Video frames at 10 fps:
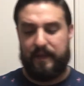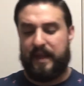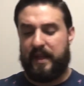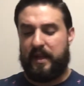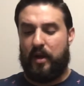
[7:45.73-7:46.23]

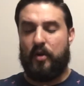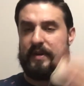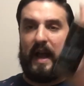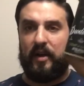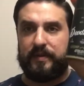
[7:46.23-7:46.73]
the
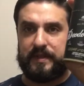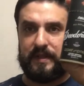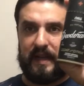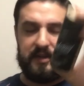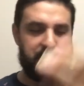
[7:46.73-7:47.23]
O'Dowd's
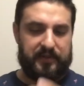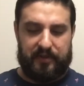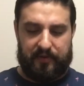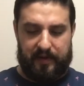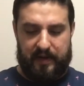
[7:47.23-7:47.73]
natural
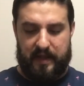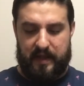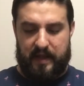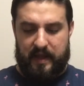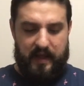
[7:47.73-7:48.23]
deodorant.
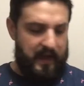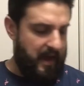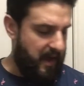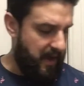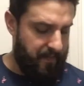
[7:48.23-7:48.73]

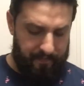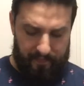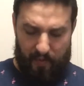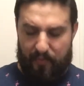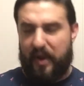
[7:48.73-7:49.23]

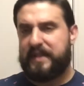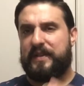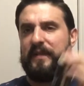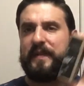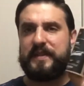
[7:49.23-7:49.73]
The price
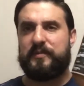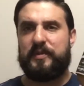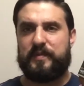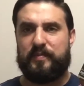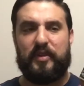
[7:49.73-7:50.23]
on this one
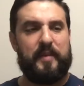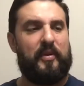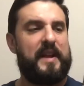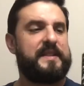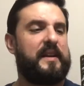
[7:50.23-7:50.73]
was pretty
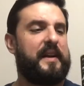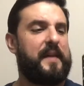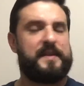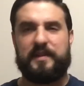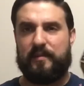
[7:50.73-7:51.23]
pricey on
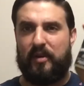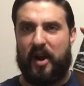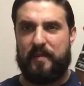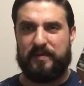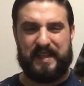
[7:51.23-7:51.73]
Amazon
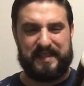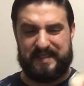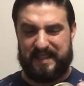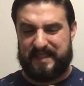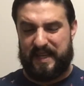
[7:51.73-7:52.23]
Prime. It was like
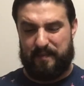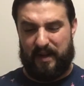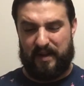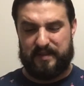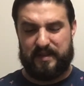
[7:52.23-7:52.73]

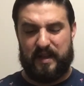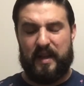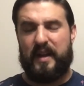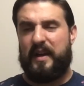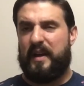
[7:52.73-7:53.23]
$16.
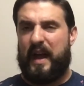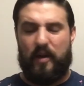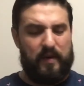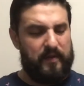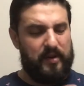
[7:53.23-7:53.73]

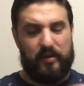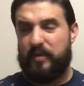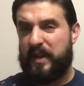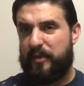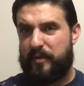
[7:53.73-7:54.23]
However, you do
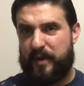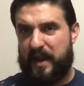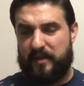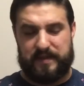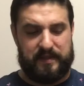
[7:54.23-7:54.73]
get 3
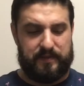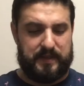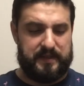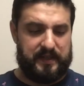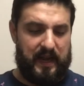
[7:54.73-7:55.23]
ounces, which
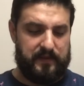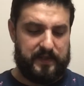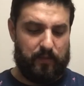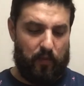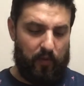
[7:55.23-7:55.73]
is an ounce
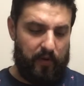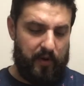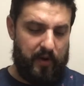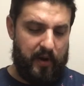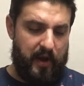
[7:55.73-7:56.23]
more.
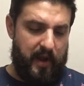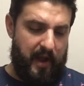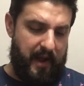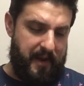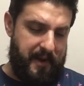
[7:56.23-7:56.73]

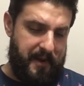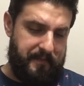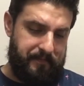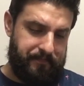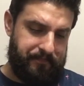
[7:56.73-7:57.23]

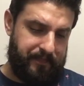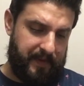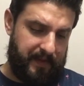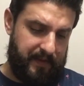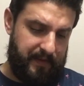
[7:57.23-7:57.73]

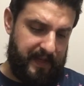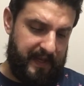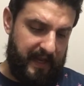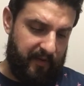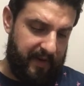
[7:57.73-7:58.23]
The
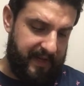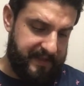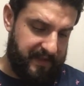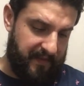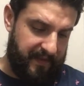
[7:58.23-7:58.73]

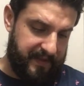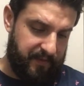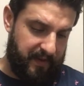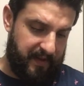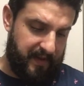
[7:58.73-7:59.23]
ingredients on this
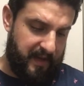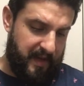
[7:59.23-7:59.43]
one